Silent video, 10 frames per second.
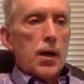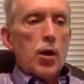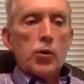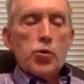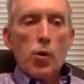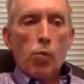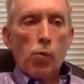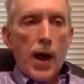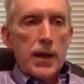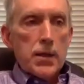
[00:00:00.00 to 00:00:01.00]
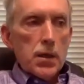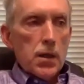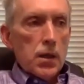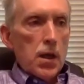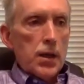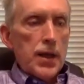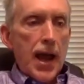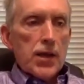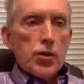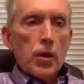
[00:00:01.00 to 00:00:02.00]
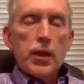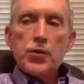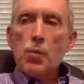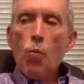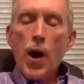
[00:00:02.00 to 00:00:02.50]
ultra-right nationalism,